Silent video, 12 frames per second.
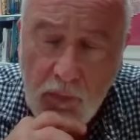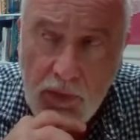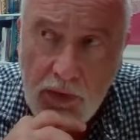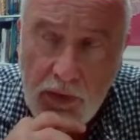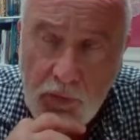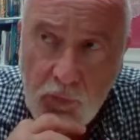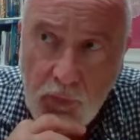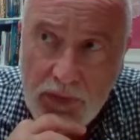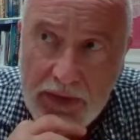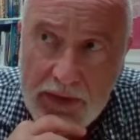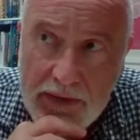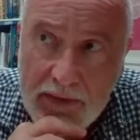where
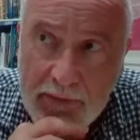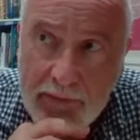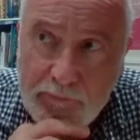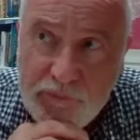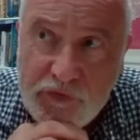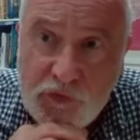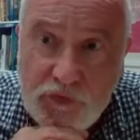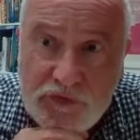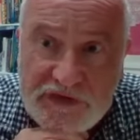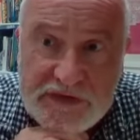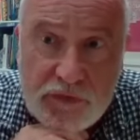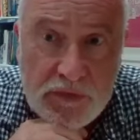we um, took
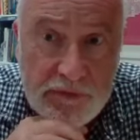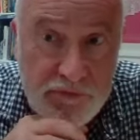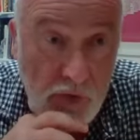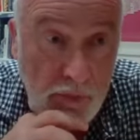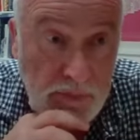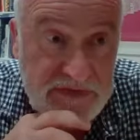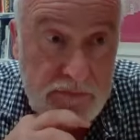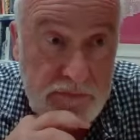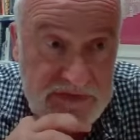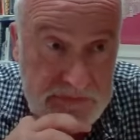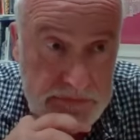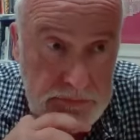the story of Thomas
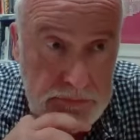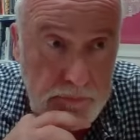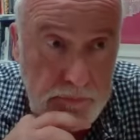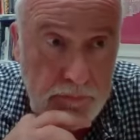Russell